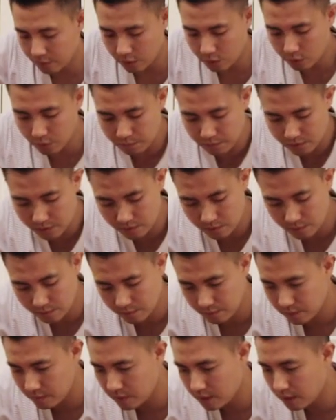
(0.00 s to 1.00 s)
Oops,
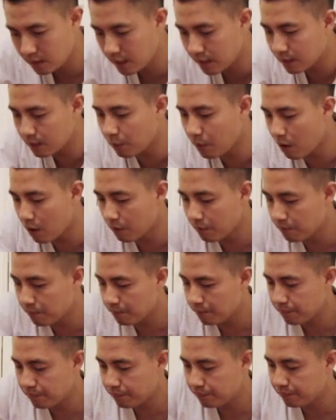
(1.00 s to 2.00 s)
get the ball.
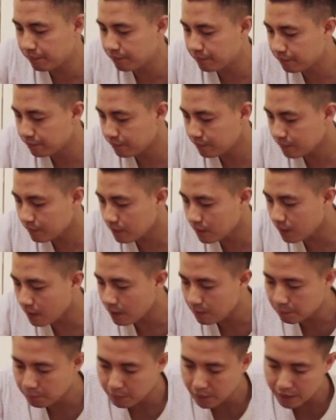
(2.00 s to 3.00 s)

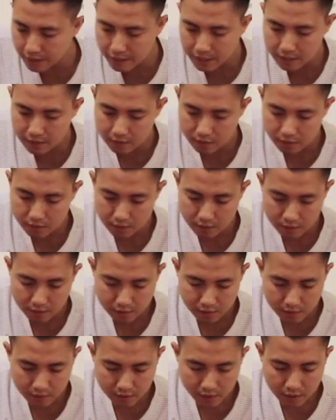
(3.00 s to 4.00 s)
Put it in.
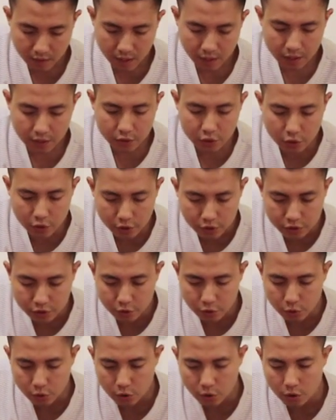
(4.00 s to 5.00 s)
Good
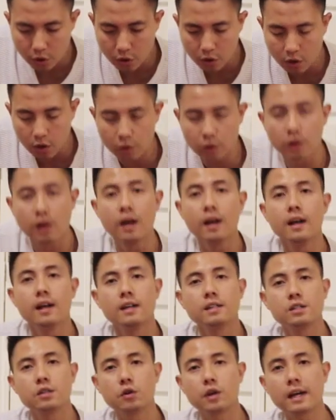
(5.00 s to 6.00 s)
girl!
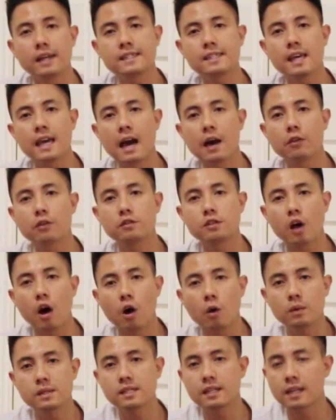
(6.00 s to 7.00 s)
So you guys see how there's
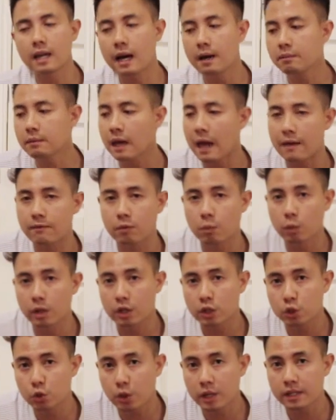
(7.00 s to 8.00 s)
always a time gap from when
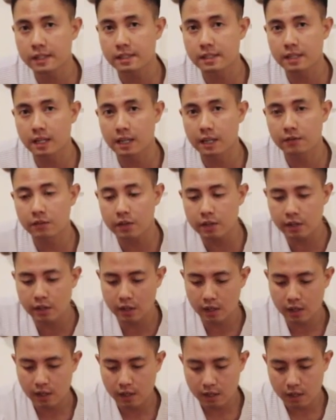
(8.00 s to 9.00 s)
a treat is delivered
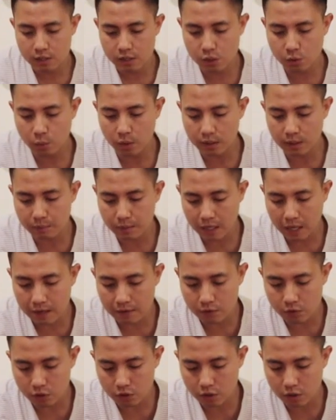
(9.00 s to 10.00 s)
to when a
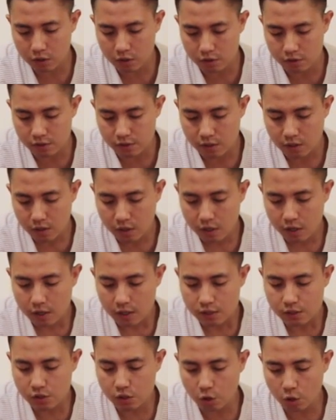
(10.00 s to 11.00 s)
behavior occurs.
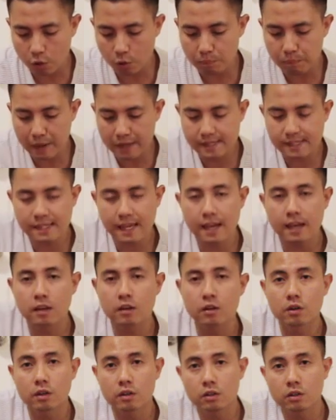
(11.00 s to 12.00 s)
So by
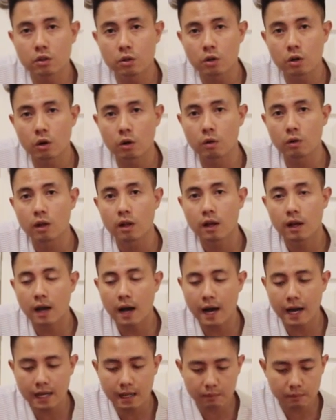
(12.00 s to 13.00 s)
saying good girl,
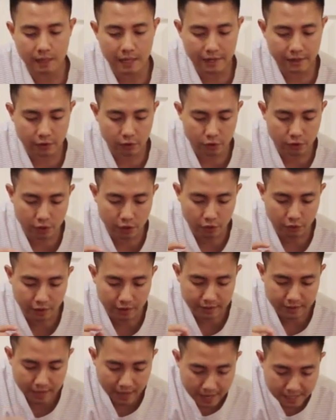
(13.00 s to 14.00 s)
I am letting her know
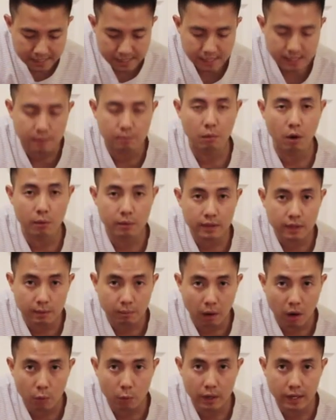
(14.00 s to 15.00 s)
that yes, the moment the
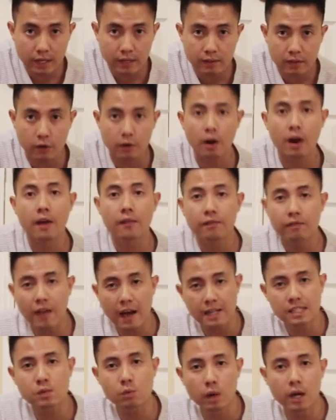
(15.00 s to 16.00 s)
ball went in there,
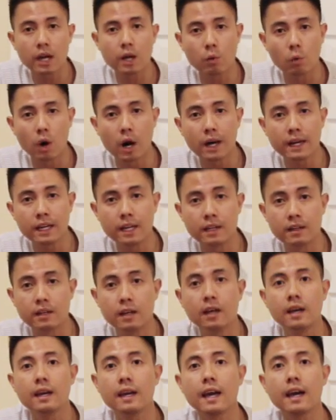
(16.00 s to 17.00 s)
that's what I wanted,
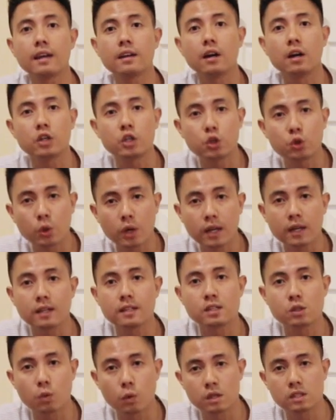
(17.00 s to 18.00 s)
and a treat
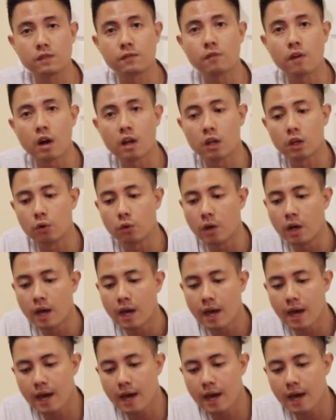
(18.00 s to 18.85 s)
is going to follow.